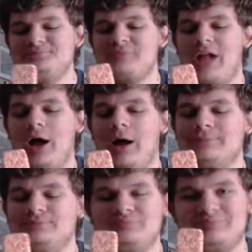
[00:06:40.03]

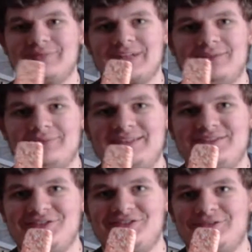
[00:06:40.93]
Let's
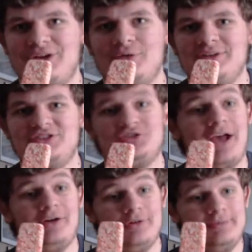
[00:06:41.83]
just go into
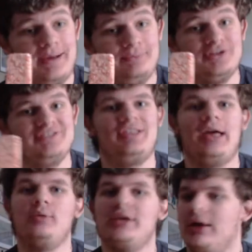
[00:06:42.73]
childhood memories. There
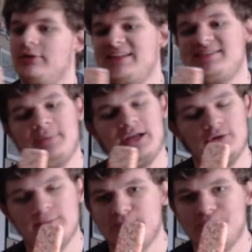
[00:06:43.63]
we go. That's a better...
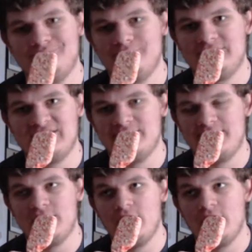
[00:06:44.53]
Sounds better.